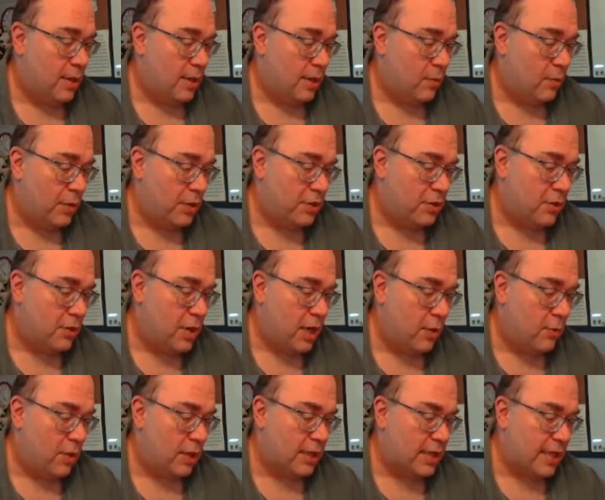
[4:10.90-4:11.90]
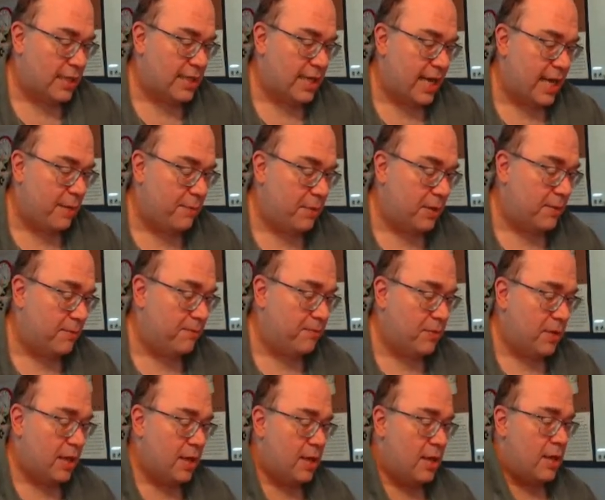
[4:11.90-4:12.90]
We do not want that to happen.
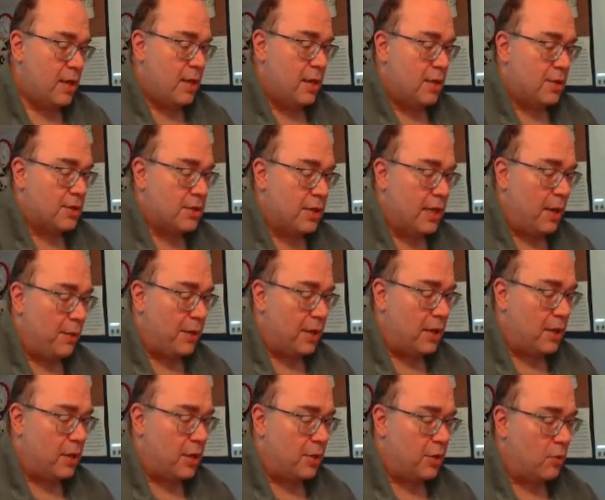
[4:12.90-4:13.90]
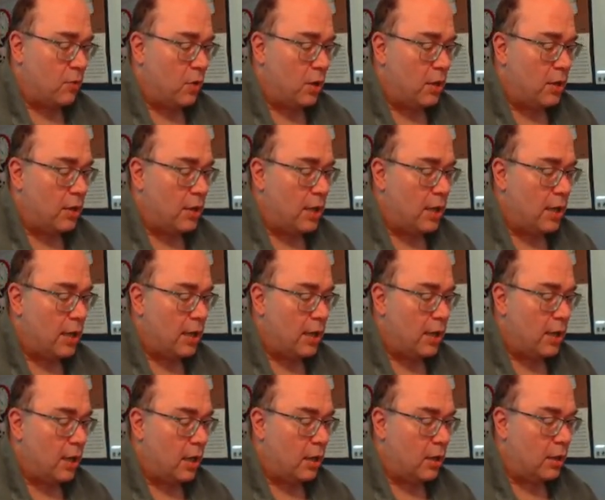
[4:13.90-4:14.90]
So now we get another one. Uh,
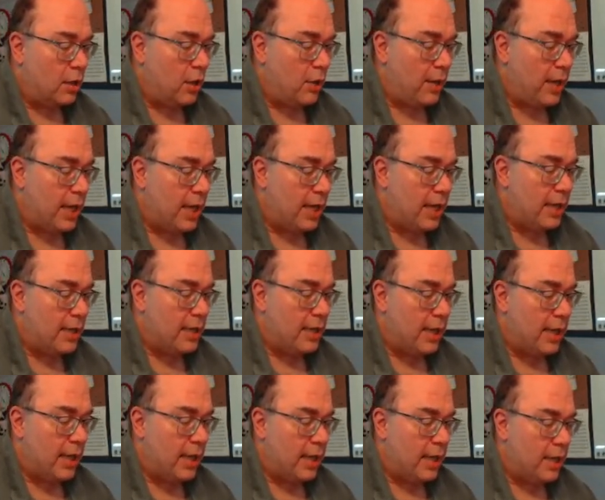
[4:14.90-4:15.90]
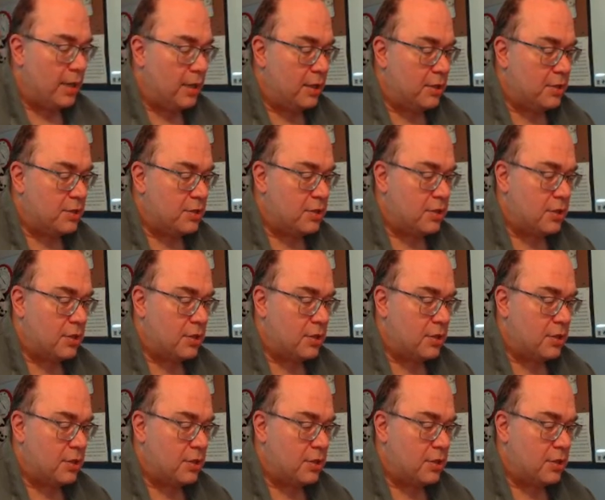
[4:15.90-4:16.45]
I'm going to go ahead and